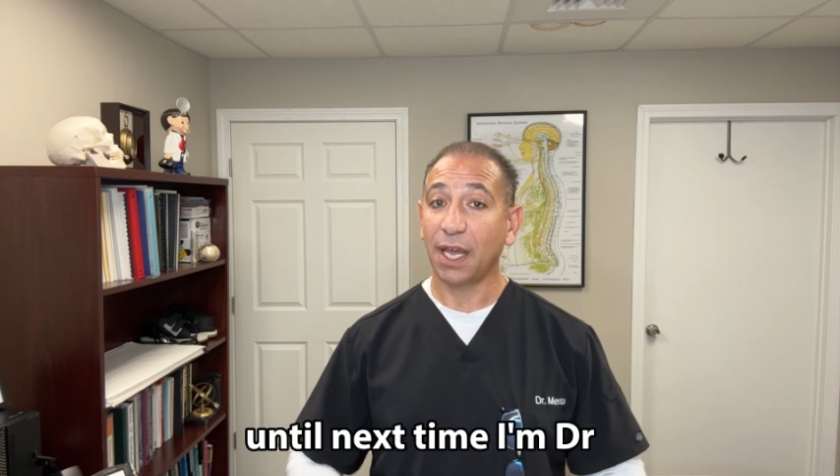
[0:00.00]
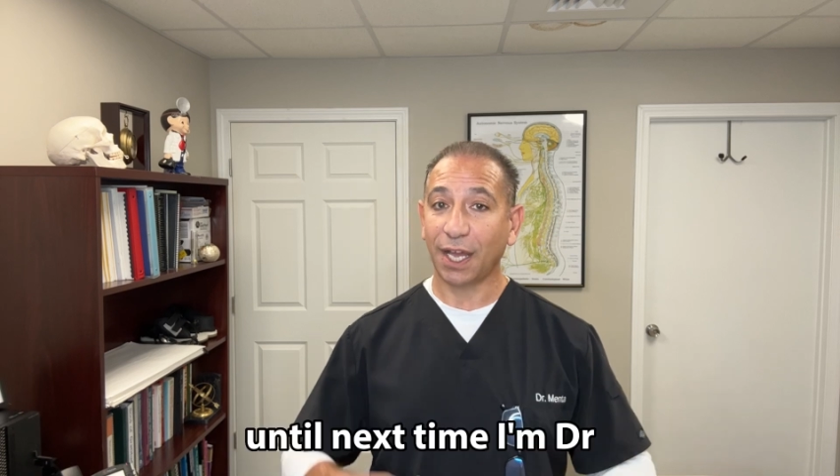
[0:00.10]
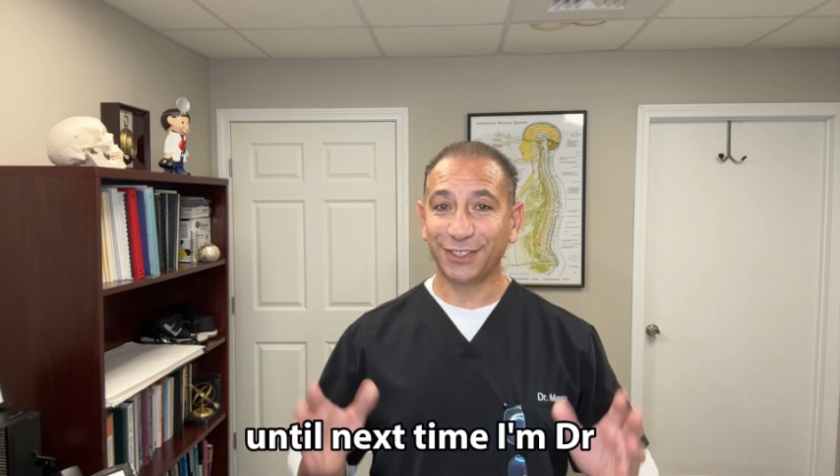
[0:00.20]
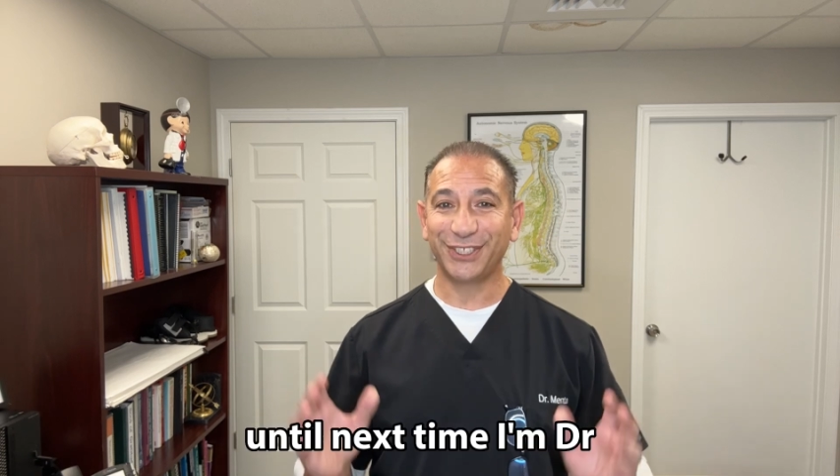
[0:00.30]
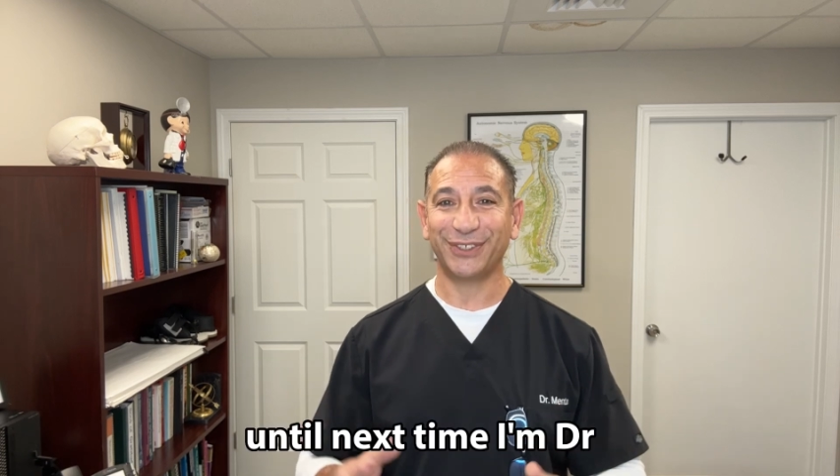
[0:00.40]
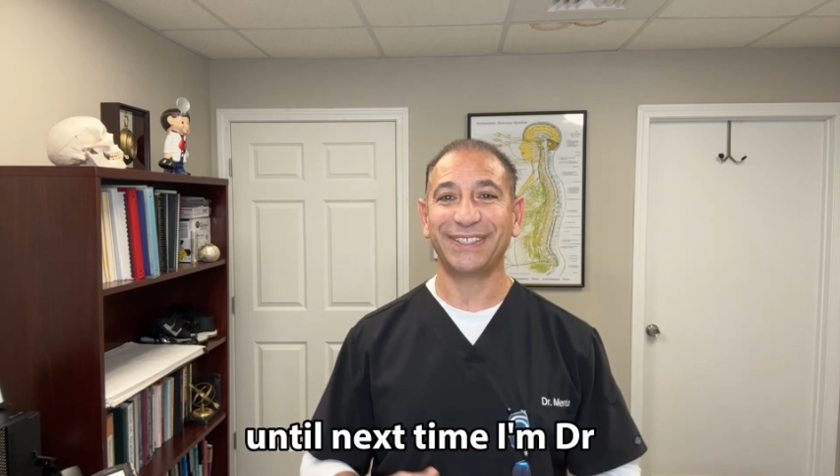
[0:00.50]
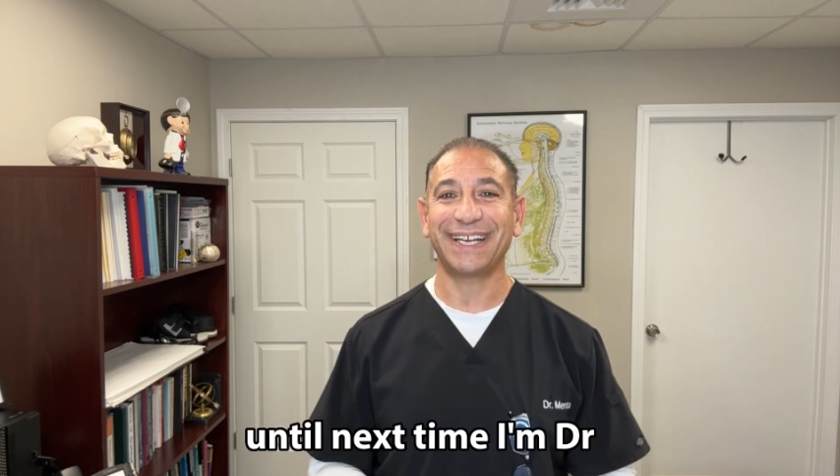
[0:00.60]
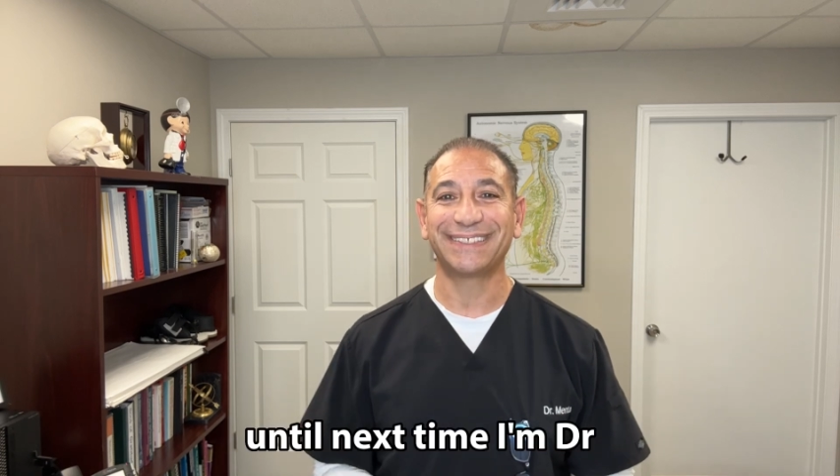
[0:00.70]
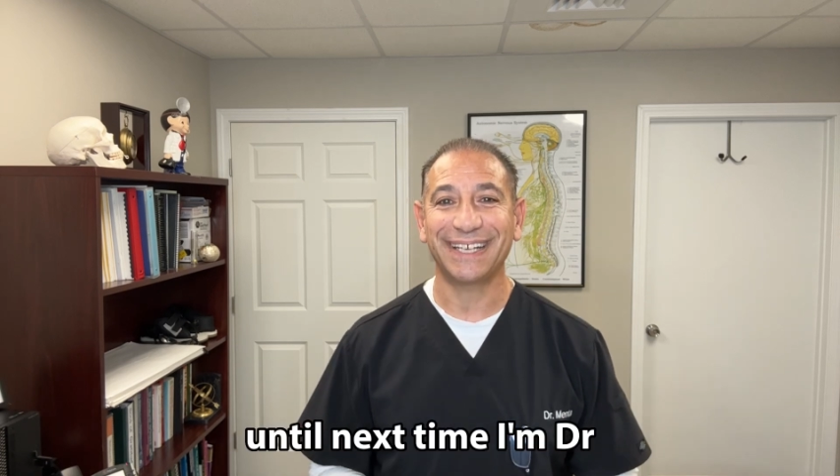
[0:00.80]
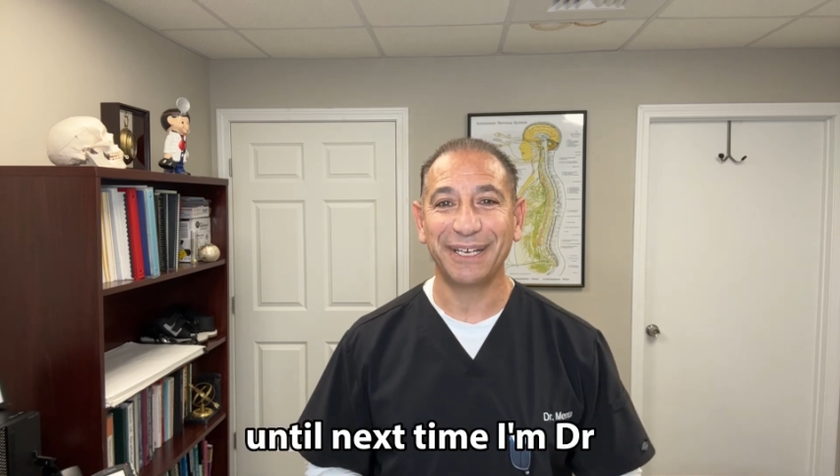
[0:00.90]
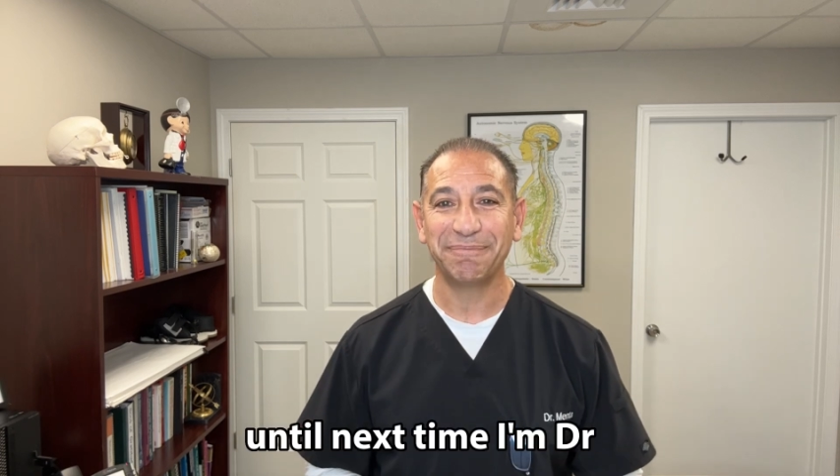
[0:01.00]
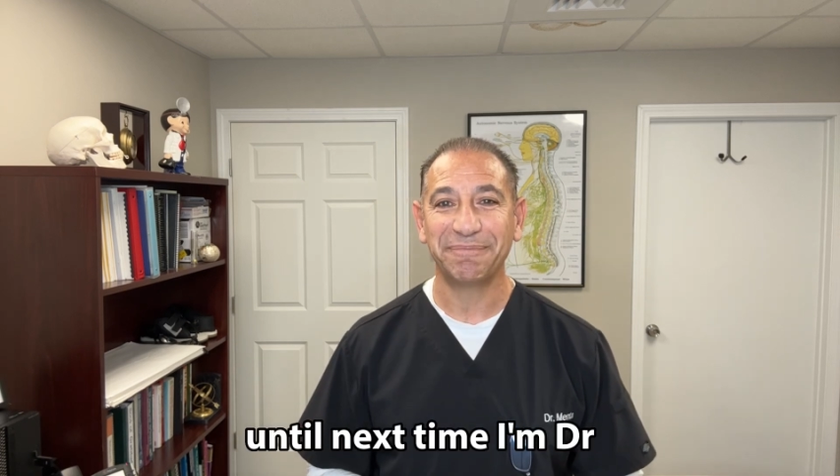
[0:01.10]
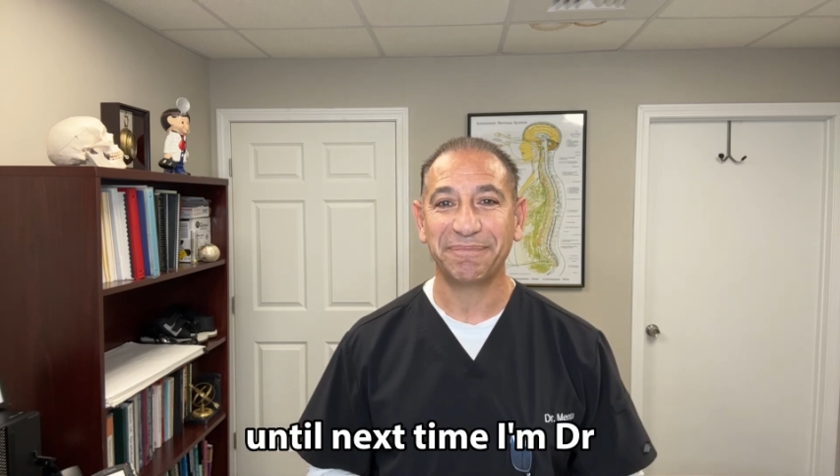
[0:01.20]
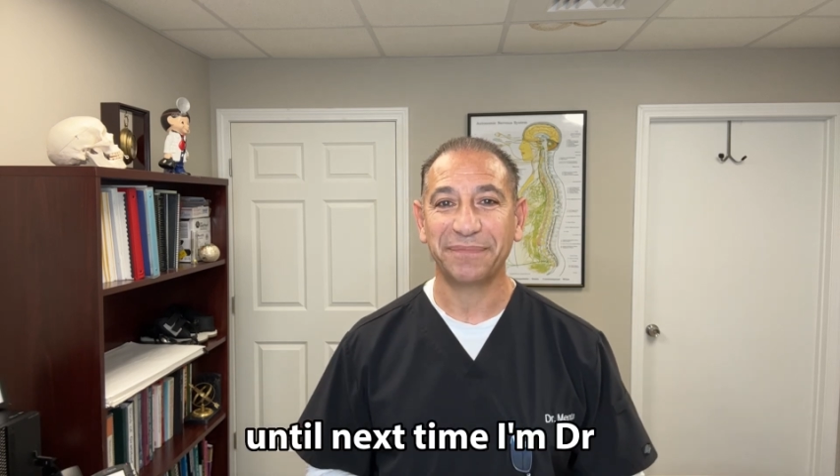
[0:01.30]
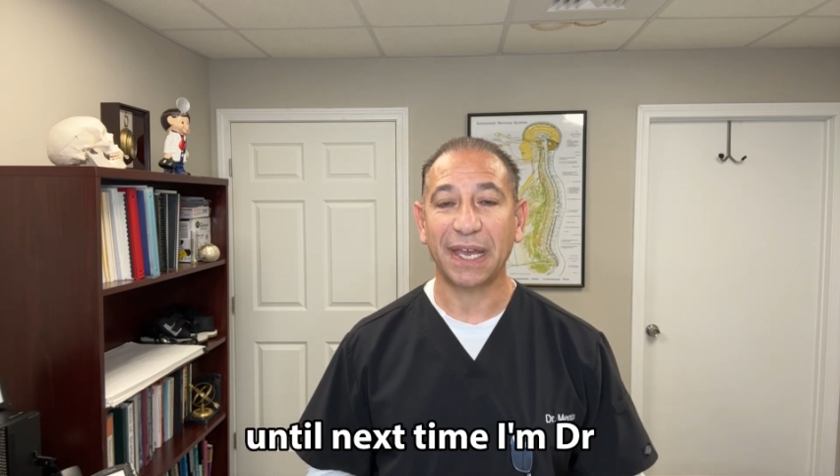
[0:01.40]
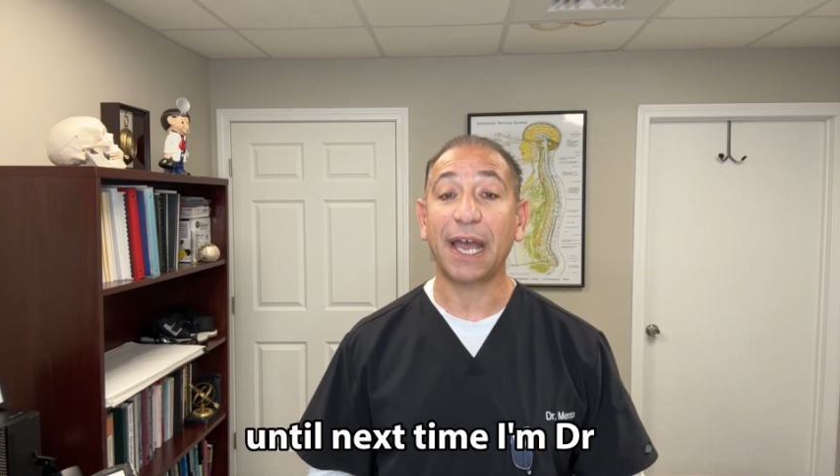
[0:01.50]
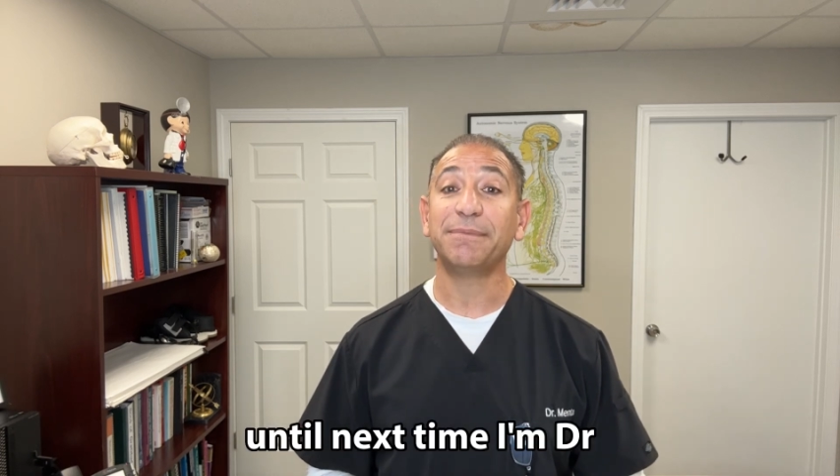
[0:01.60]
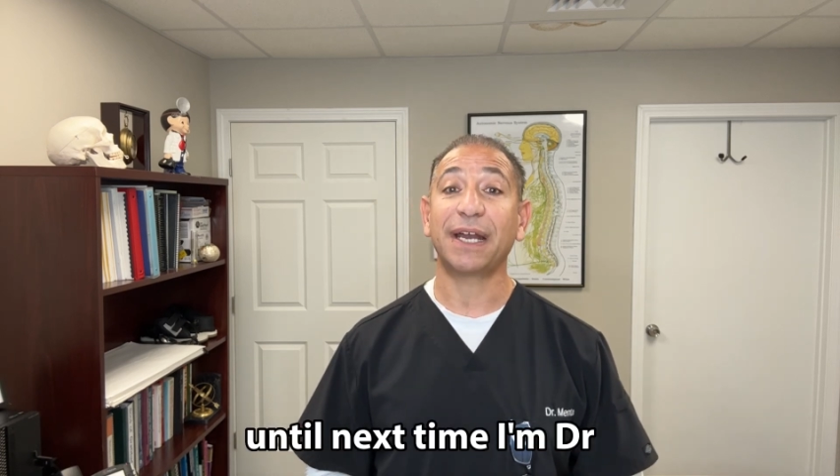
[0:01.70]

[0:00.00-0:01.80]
Until next time, I'm